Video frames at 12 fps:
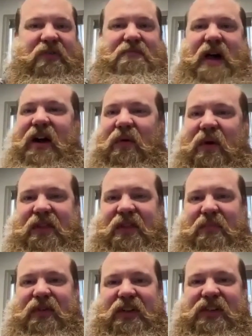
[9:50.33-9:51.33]
No matter what their
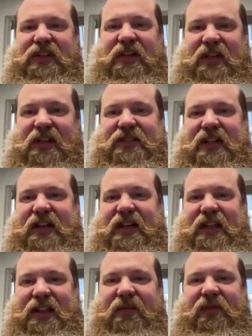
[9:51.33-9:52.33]
position is,
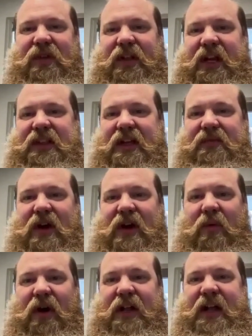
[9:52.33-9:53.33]
they feel like they've
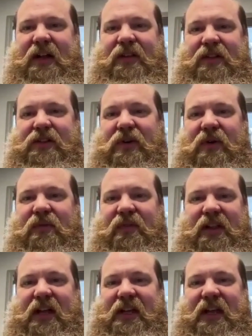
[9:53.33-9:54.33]
got one hand on the
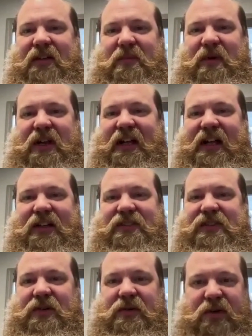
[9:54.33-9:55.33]
trophy like everybody else.
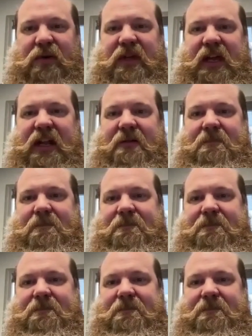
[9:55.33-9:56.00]
So go get it.